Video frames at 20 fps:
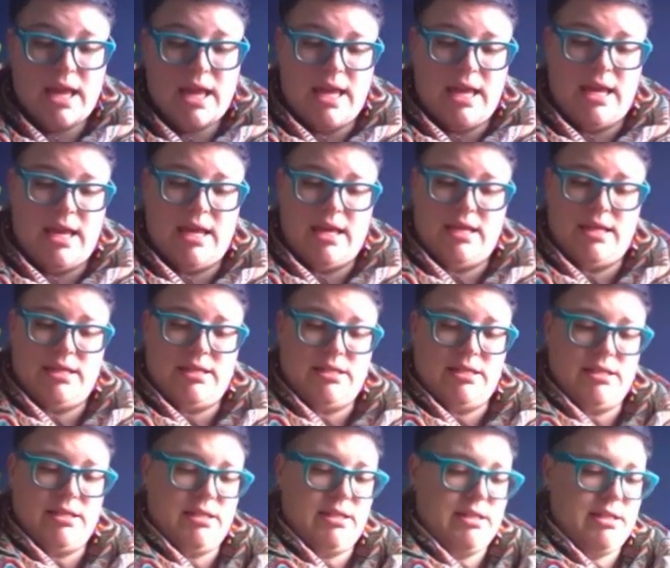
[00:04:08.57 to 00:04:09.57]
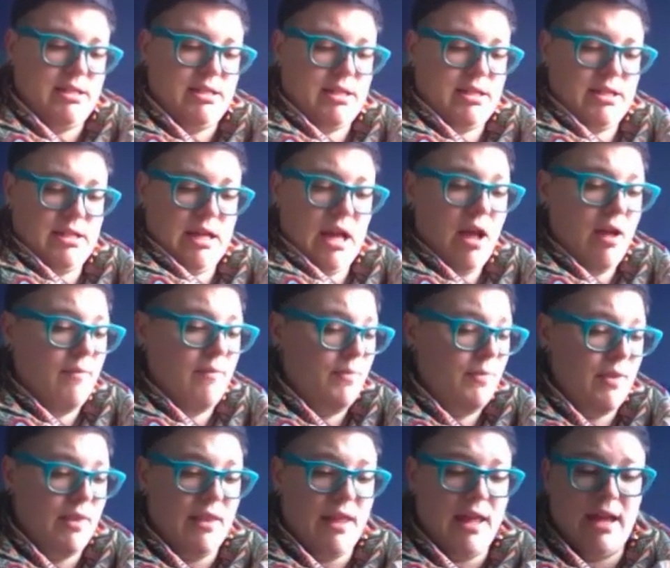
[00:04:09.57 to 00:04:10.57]
And yeah,
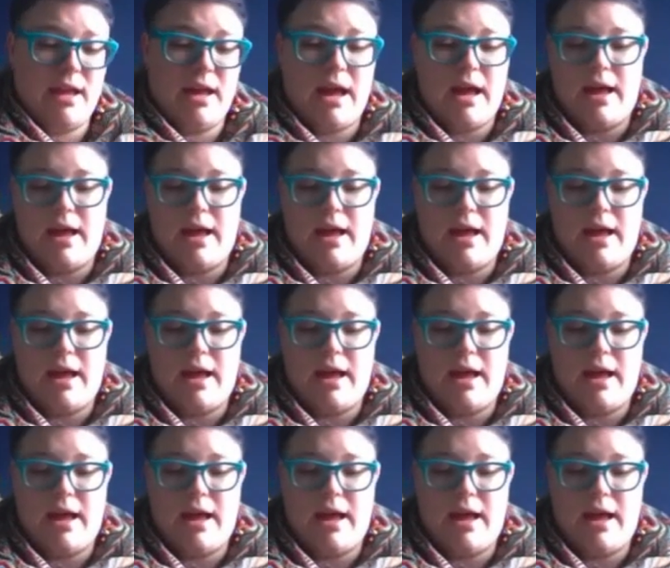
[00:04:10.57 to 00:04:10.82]
like,